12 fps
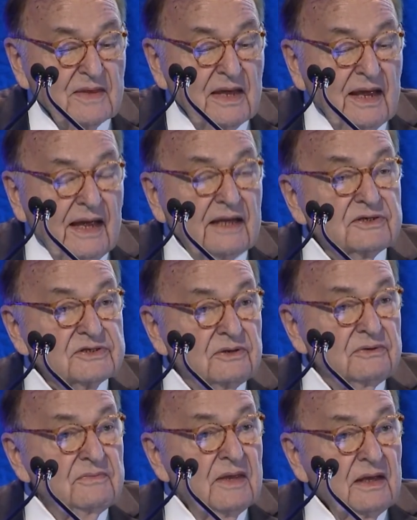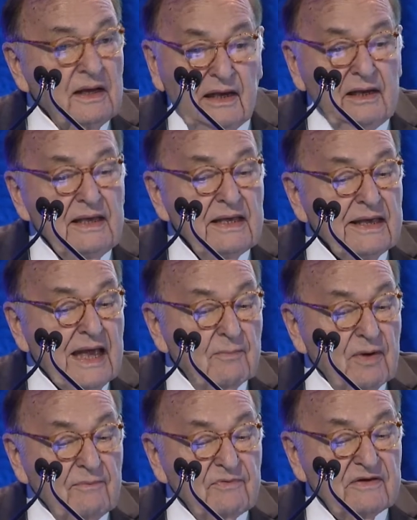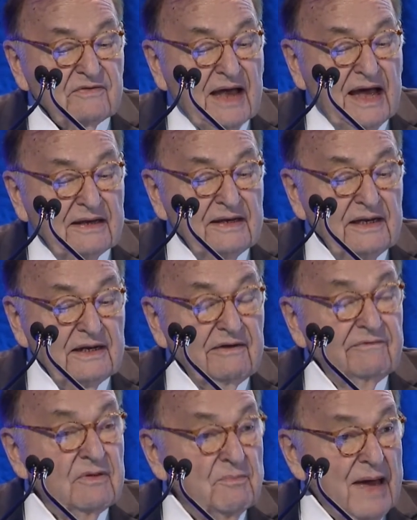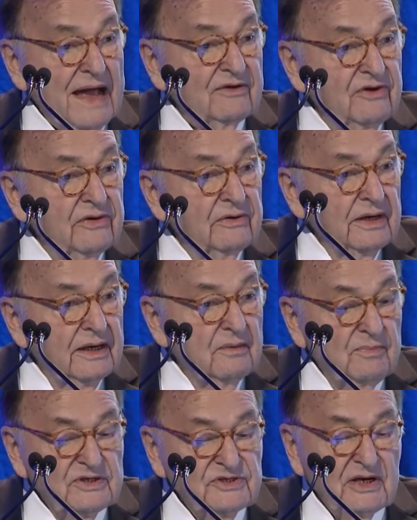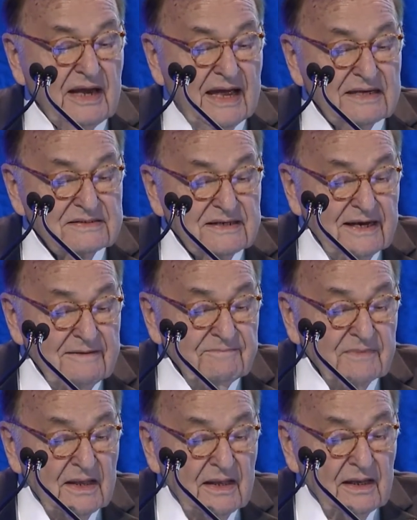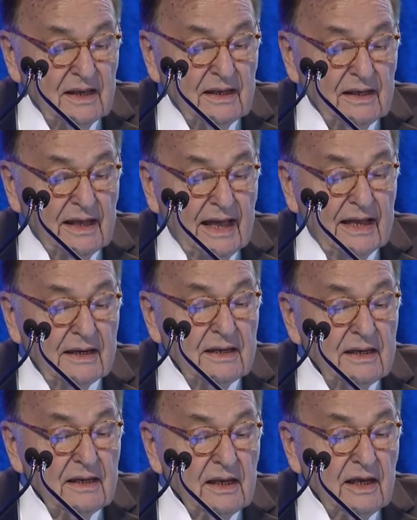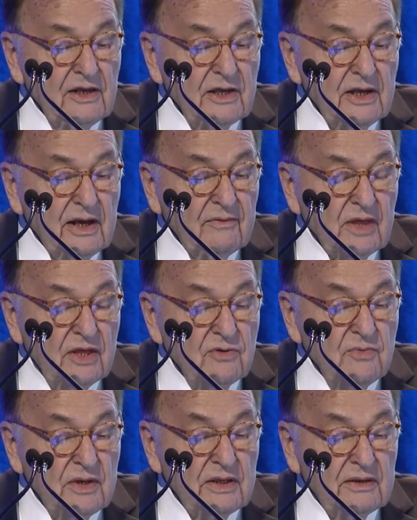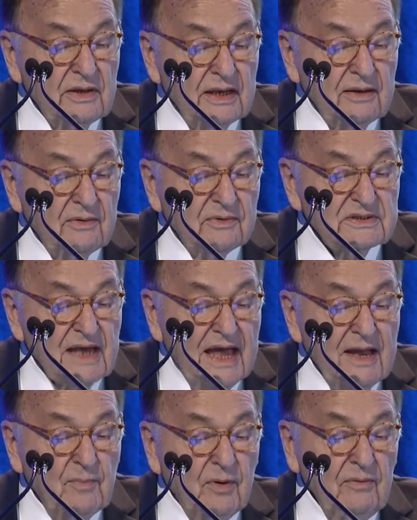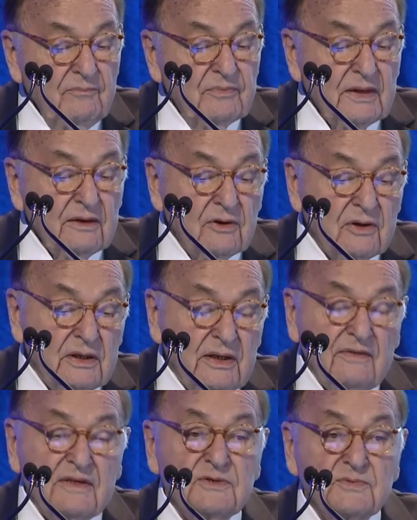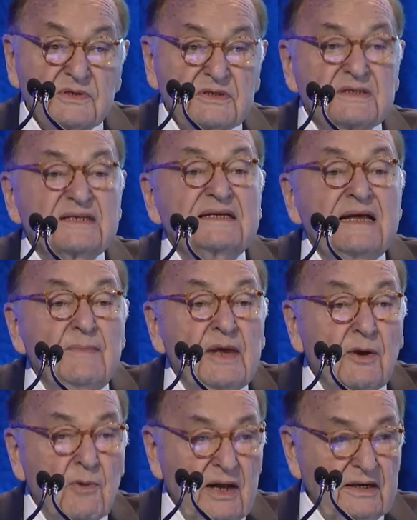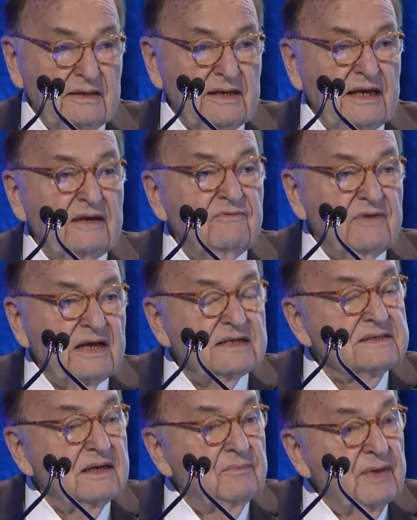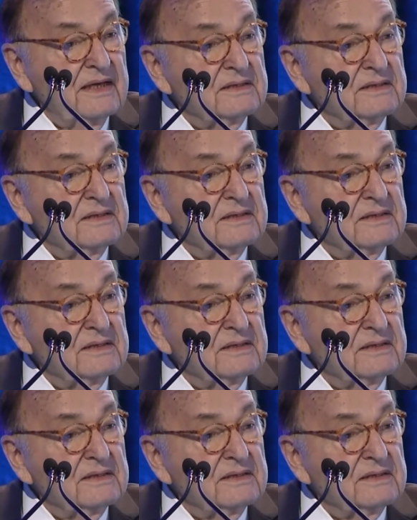And so he came up with this idea of the bacterial inhibition assay. It was able, this was a semi-quantitative test at best,